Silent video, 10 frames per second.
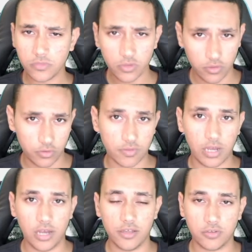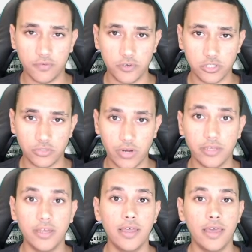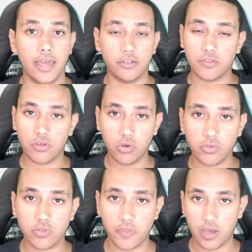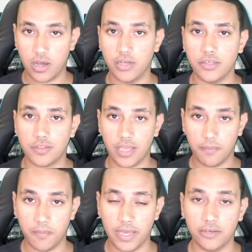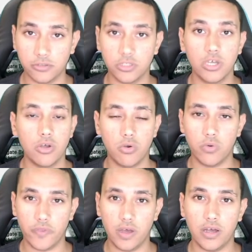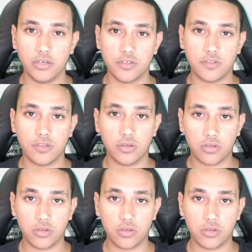So it's my highest conversion rate, and it's also the highest amount or the highest